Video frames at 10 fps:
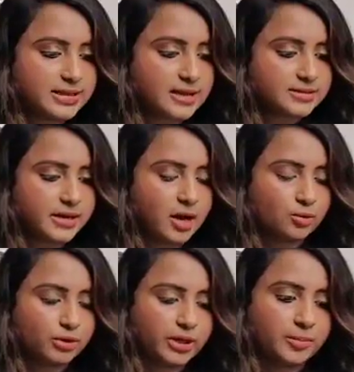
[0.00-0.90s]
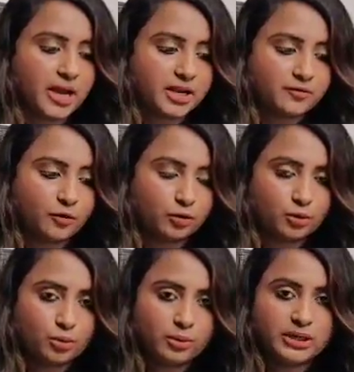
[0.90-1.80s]
asking how to take panning
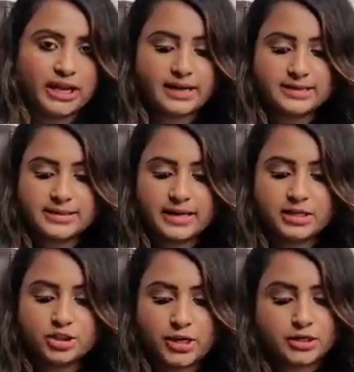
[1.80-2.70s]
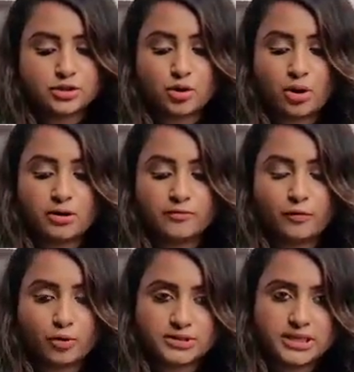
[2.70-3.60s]
photo. Like I said, change your
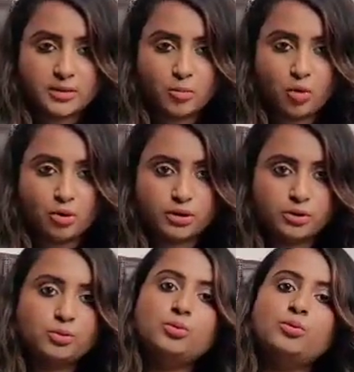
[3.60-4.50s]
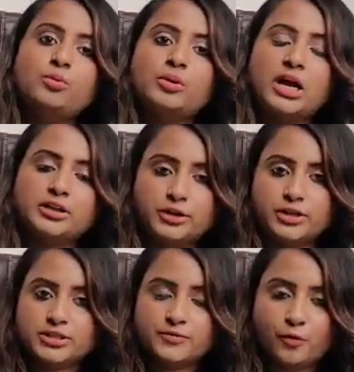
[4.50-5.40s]
focusing mode to
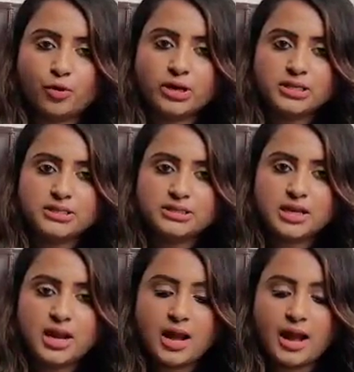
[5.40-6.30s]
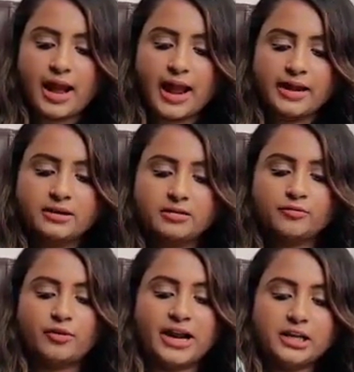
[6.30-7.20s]
continuous focus, and
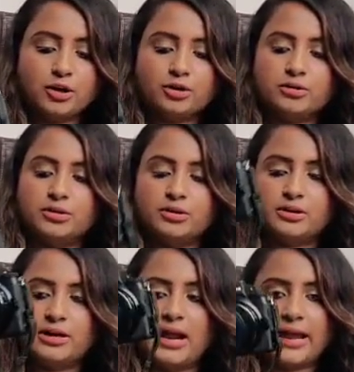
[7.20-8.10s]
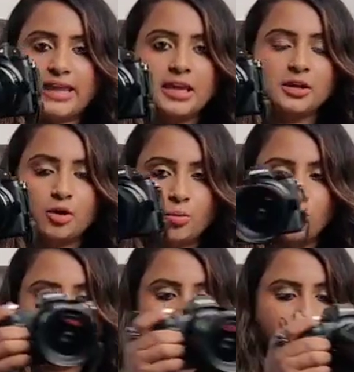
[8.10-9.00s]
while you're tracking your
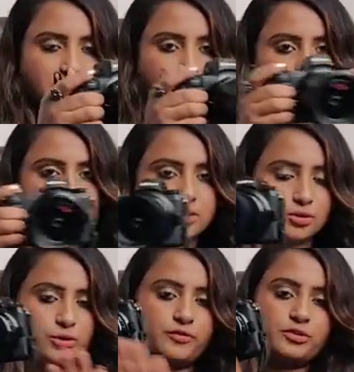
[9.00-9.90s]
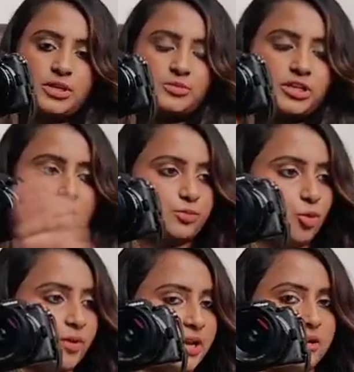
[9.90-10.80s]
moving subject, so if your subject is
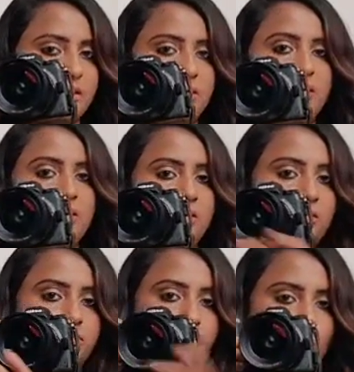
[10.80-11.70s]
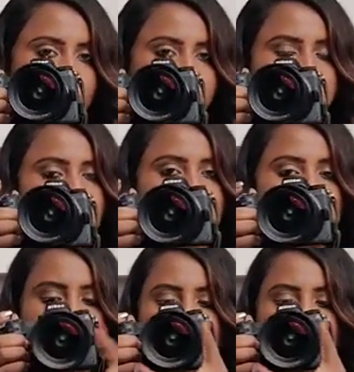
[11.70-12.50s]
moving this way,